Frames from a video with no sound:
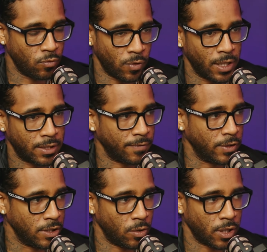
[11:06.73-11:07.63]

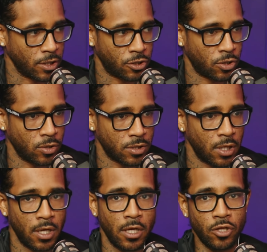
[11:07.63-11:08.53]
relatively know the controls,
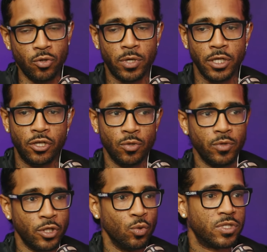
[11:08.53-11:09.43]
you can do
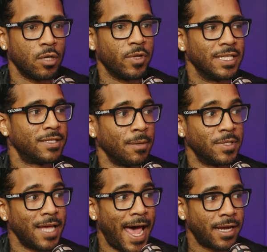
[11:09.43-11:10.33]
use some of the same
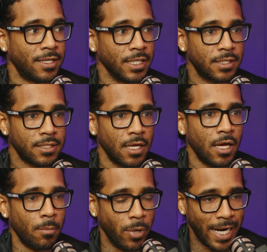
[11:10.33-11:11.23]
tactics,
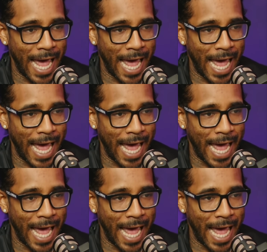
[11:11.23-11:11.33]
but